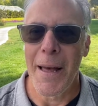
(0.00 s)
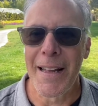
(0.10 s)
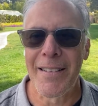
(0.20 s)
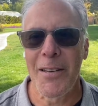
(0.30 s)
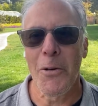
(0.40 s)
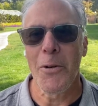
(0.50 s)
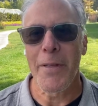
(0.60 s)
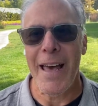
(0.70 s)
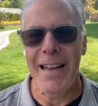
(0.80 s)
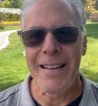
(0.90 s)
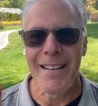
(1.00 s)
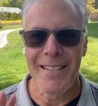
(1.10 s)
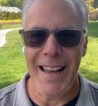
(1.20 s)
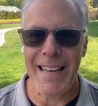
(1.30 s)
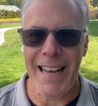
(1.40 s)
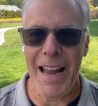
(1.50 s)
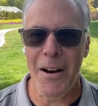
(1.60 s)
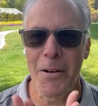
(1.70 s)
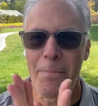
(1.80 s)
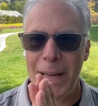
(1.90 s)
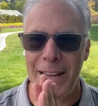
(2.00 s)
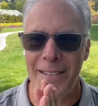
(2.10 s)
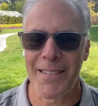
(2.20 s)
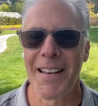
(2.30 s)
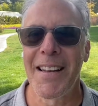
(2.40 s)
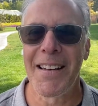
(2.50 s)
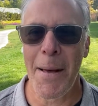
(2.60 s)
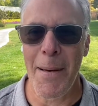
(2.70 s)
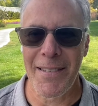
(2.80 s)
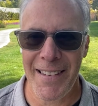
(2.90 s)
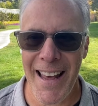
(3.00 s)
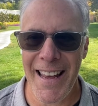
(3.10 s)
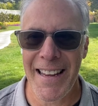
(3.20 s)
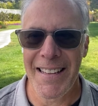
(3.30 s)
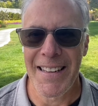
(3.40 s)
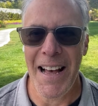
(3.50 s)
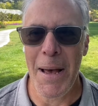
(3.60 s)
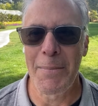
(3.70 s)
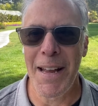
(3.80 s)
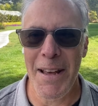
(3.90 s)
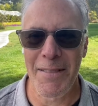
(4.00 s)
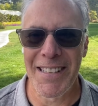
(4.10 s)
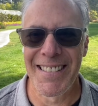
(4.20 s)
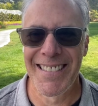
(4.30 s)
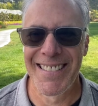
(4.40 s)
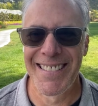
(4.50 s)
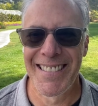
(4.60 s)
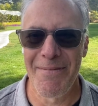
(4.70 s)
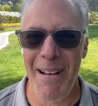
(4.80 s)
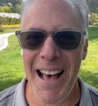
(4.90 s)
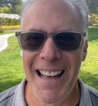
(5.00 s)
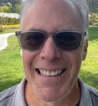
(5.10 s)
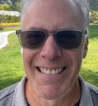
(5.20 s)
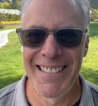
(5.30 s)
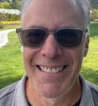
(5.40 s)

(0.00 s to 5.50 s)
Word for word: Until then, take care, peace, namaste. I'm David. Bye.